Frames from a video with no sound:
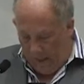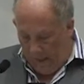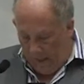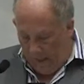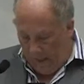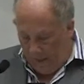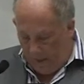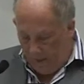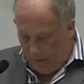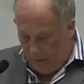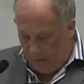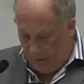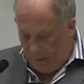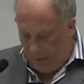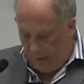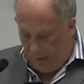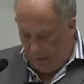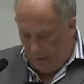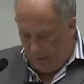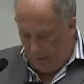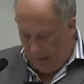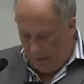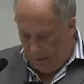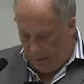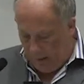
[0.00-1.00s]
And
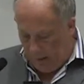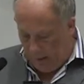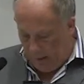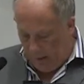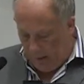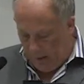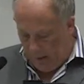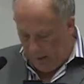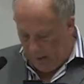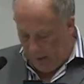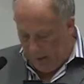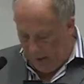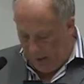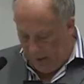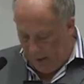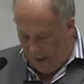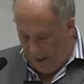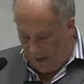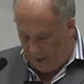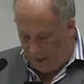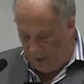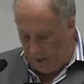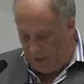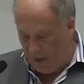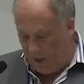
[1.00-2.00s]
in
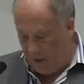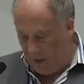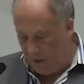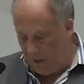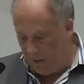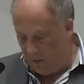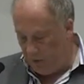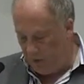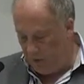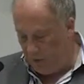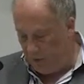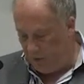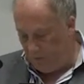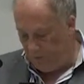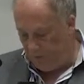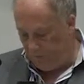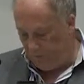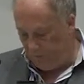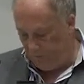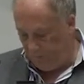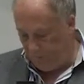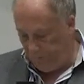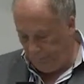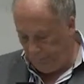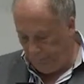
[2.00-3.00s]
that
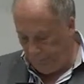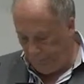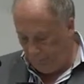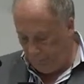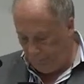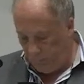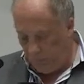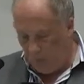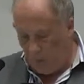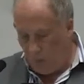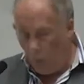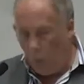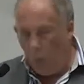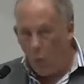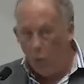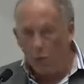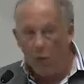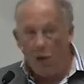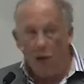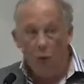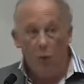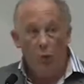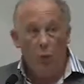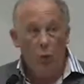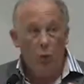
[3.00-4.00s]
sense,
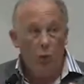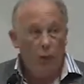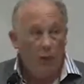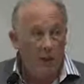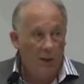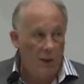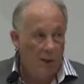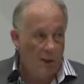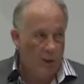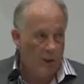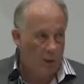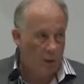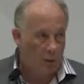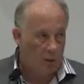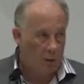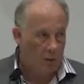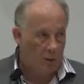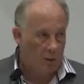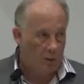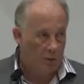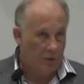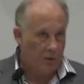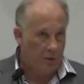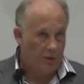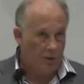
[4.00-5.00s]
what I really
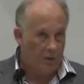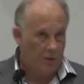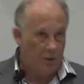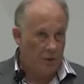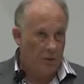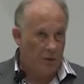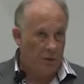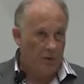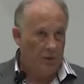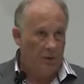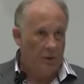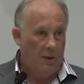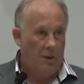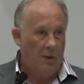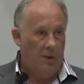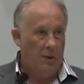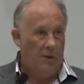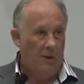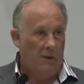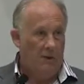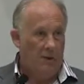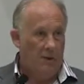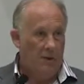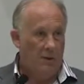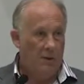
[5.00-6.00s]
want
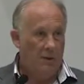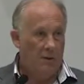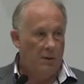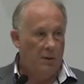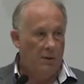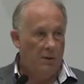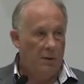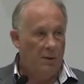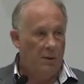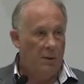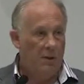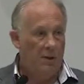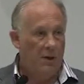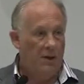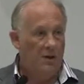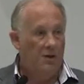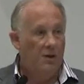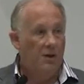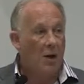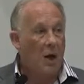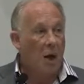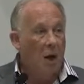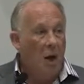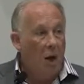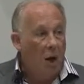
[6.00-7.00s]
to do
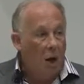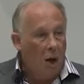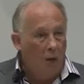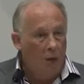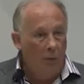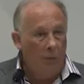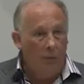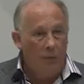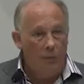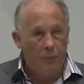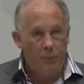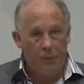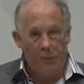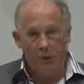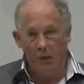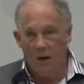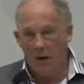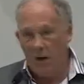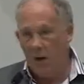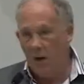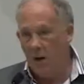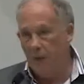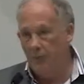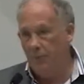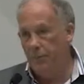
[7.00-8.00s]
is
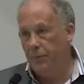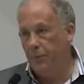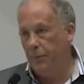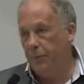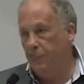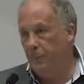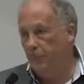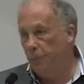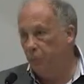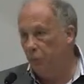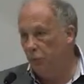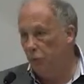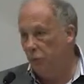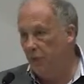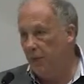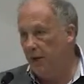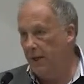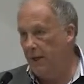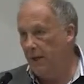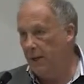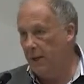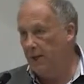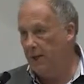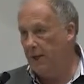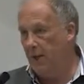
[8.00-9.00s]
open up and
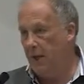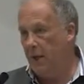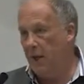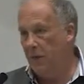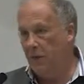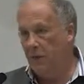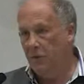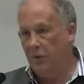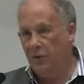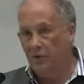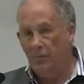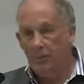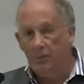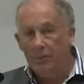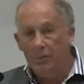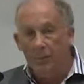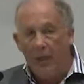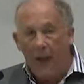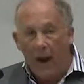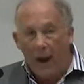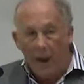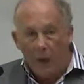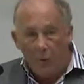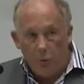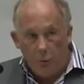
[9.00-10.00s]
break down the
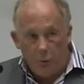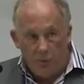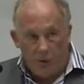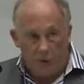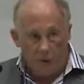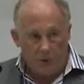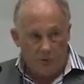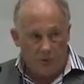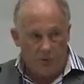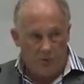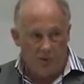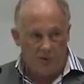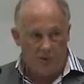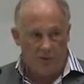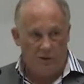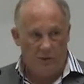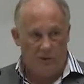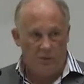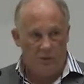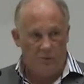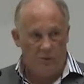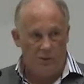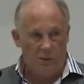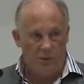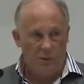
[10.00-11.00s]

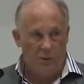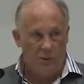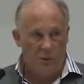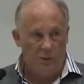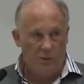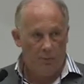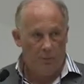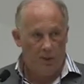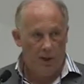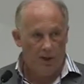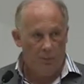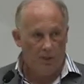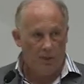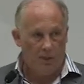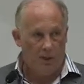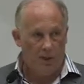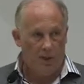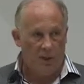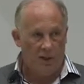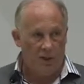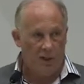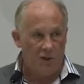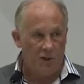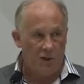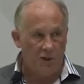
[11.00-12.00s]
barriers between
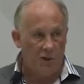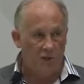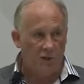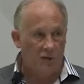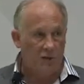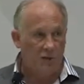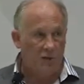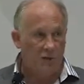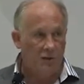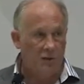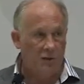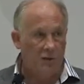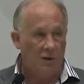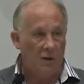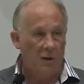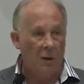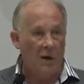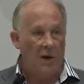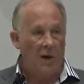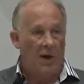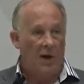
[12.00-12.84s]
publications